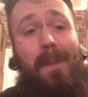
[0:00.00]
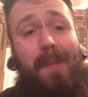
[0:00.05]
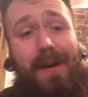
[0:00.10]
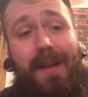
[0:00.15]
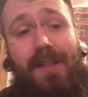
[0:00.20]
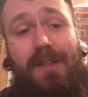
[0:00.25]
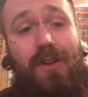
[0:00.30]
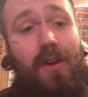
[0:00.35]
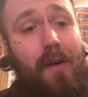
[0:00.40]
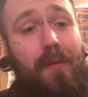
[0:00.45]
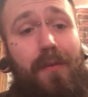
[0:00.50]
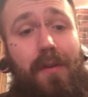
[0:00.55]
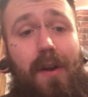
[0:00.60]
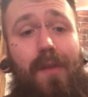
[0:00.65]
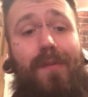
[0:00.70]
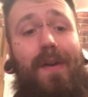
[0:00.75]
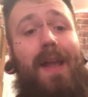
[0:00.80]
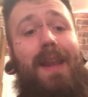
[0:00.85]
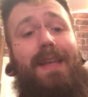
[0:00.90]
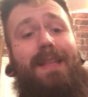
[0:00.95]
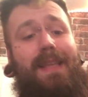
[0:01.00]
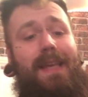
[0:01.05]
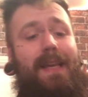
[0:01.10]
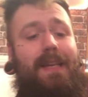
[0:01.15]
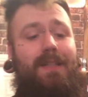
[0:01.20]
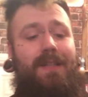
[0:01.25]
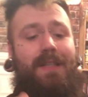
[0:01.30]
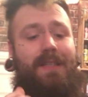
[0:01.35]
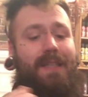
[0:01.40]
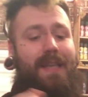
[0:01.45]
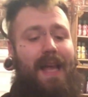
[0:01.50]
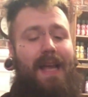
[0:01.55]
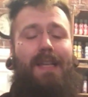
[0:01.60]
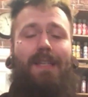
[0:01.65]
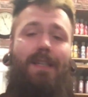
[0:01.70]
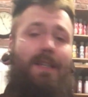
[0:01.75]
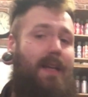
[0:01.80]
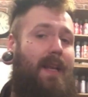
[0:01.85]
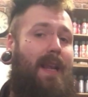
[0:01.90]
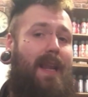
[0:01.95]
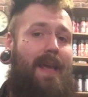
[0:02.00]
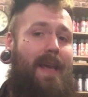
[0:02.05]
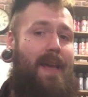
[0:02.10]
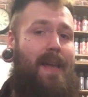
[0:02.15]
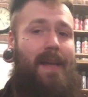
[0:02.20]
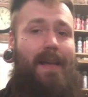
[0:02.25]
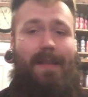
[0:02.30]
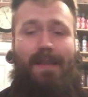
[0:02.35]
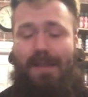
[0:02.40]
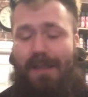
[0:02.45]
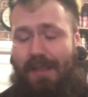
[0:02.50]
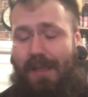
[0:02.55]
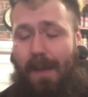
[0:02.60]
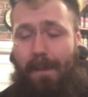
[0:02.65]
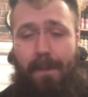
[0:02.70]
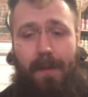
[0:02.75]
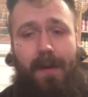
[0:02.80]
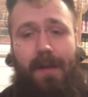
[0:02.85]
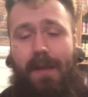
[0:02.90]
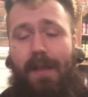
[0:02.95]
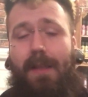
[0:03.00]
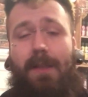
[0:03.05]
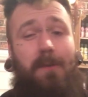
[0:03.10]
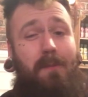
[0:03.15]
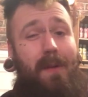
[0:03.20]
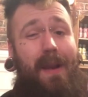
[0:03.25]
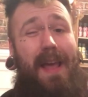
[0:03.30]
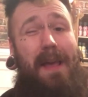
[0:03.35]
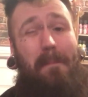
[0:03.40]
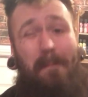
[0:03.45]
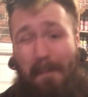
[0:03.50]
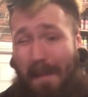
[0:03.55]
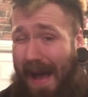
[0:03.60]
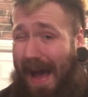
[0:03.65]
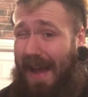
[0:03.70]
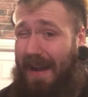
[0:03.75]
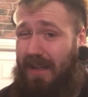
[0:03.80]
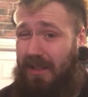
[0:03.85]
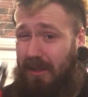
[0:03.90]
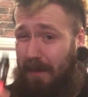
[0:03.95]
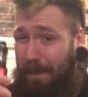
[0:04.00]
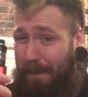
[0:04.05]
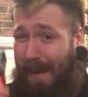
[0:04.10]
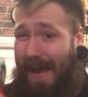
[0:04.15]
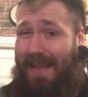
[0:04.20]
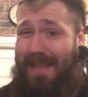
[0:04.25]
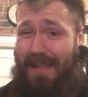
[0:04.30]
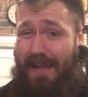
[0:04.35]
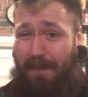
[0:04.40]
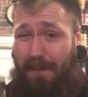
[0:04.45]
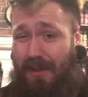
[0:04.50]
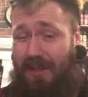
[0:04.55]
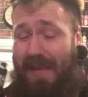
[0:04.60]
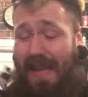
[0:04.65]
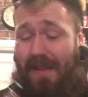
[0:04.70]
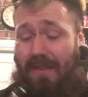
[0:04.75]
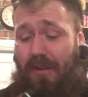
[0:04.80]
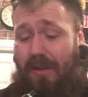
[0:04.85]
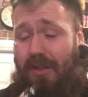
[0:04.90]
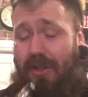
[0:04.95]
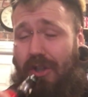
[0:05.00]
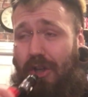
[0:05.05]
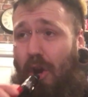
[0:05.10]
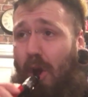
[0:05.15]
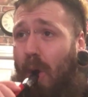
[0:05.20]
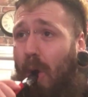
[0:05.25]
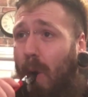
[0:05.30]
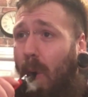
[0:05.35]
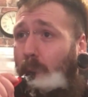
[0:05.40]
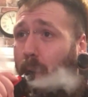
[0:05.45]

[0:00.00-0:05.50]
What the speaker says: But it's not full of LEDs. It's nice and clear and simple in the display, minus the battery percentage.